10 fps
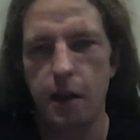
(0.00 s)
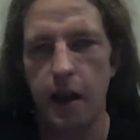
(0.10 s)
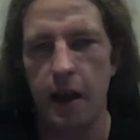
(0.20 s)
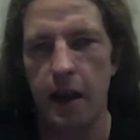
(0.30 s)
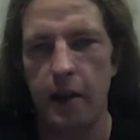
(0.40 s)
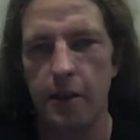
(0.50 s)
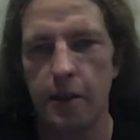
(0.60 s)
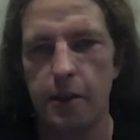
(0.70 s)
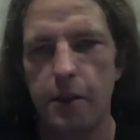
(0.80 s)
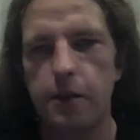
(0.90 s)

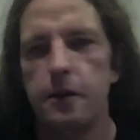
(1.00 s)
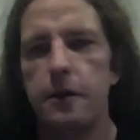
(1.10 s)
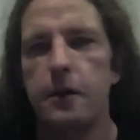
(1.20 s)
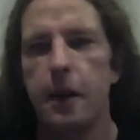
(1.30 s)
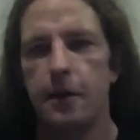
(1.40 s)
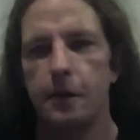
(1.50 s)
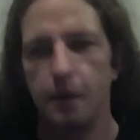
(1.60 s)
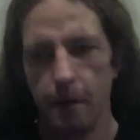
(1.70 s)
as kind of